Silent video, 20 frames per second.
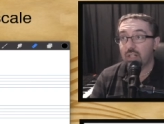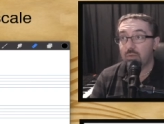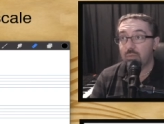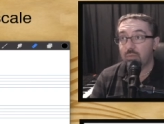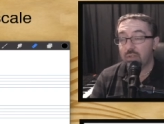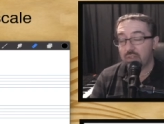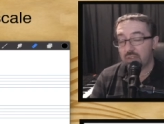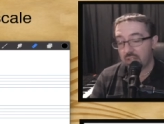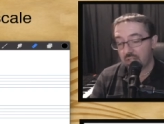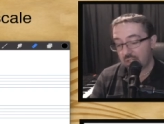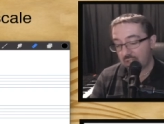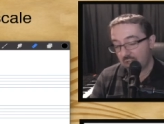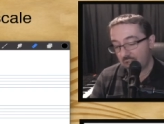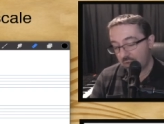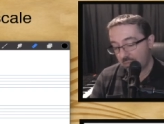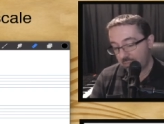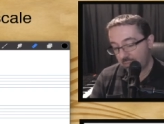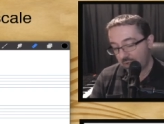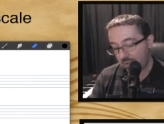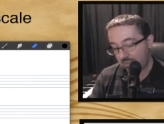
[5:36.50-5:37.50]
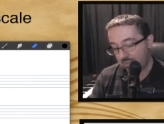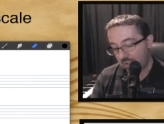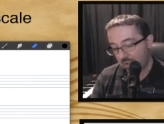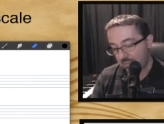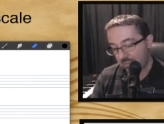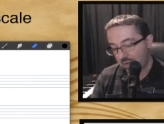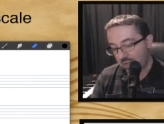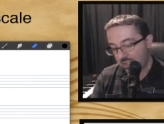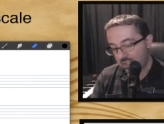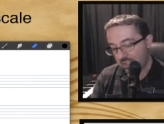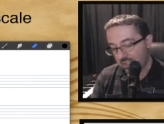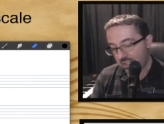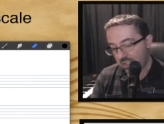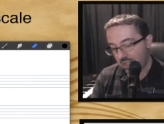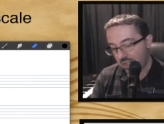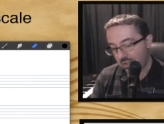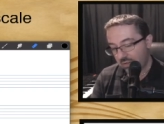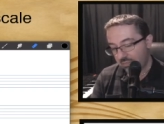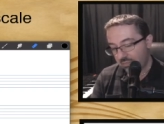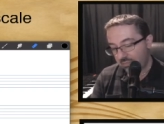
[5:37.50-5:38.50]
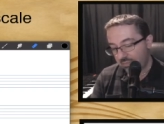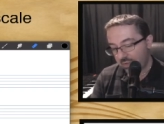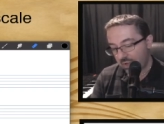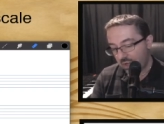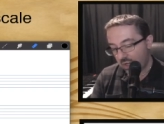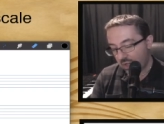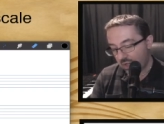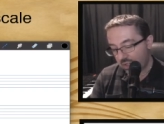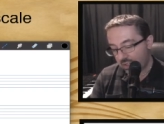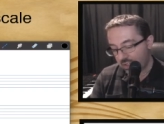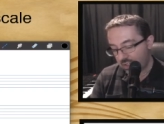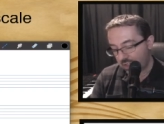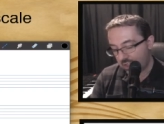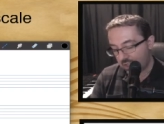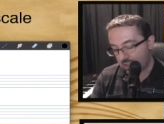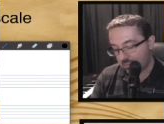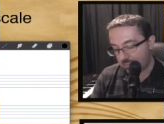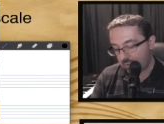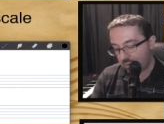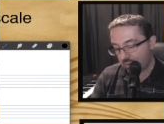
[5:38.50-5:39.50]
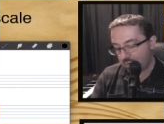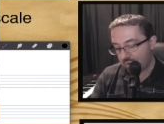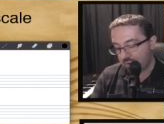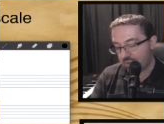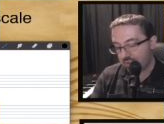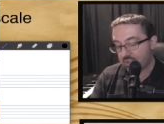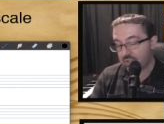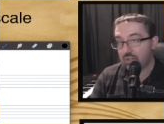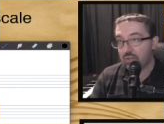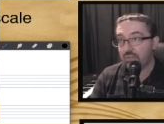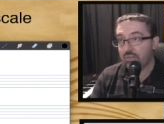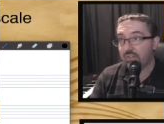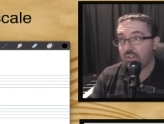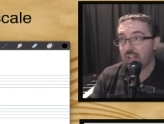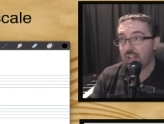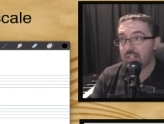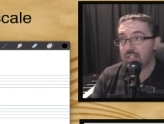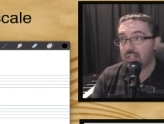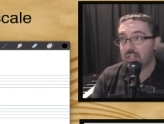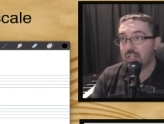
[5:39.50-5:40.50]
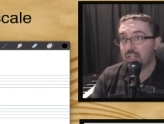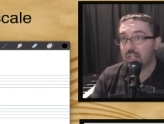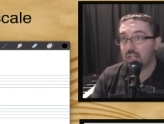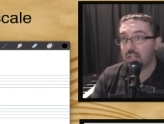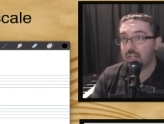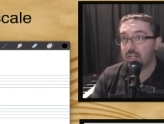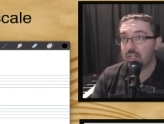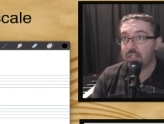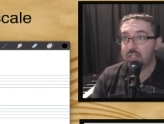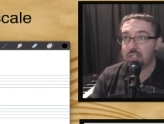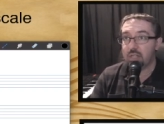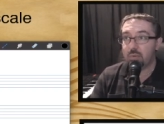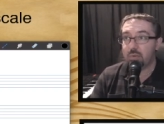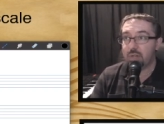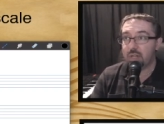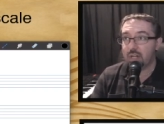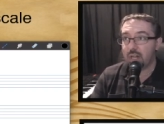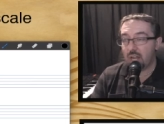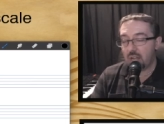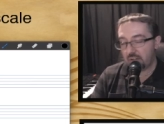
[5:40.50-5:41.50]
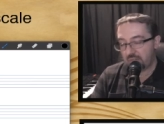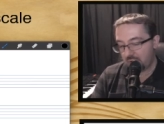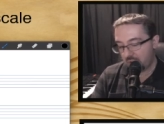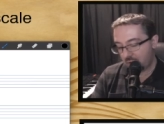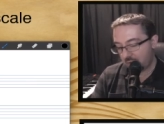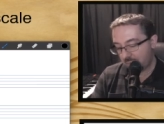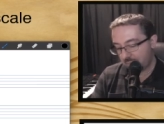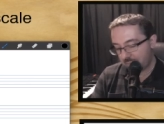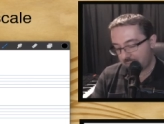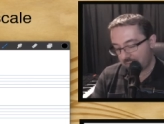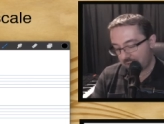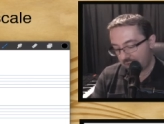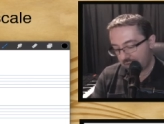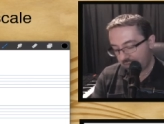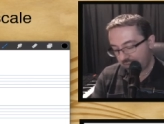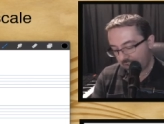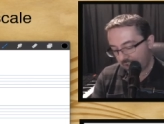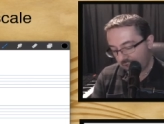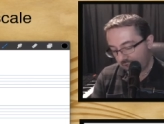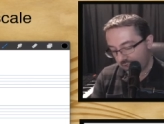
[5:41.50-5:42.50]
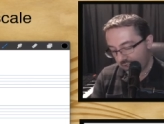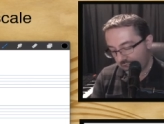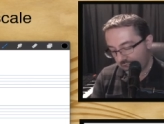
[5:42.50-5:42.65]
with the B flat major scale. So let's put the two flats in again. So we need to have our B flat.